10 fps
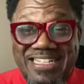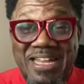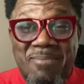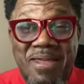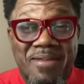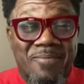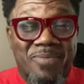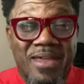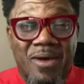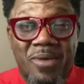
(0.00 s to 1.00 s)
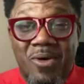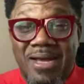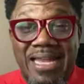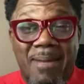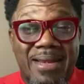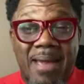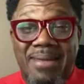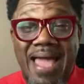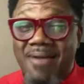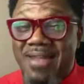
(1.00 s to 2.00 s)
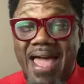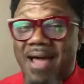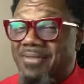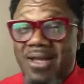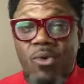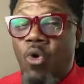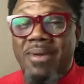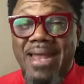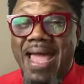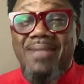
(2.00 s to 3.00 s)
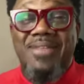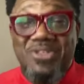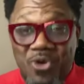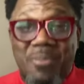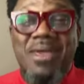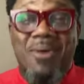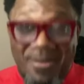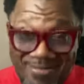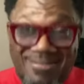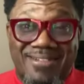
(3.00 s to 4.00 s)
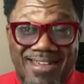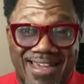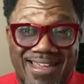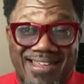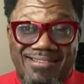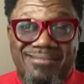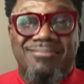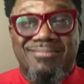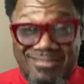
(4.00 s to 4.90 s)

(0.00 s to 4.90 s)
sleepy. We're going to clap, clap, laugh, laugh. No, it won't be that. It's going to be work. Okay.